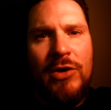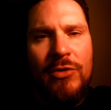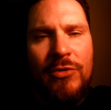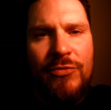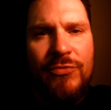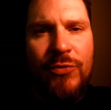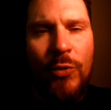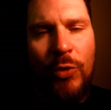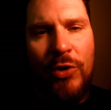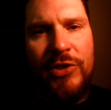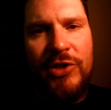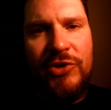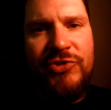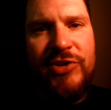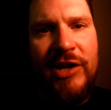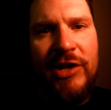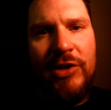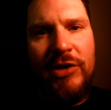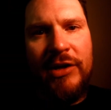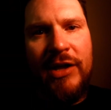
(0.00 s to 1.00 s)
for the
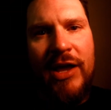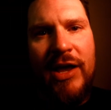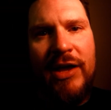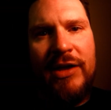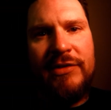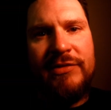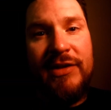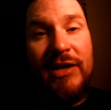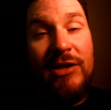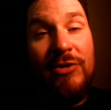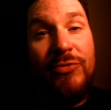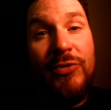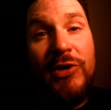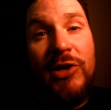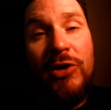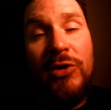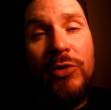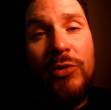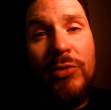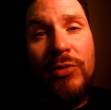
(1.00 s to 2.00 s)
channel, guys, and for
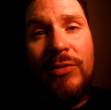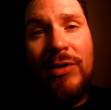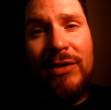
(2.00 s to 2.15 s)
you,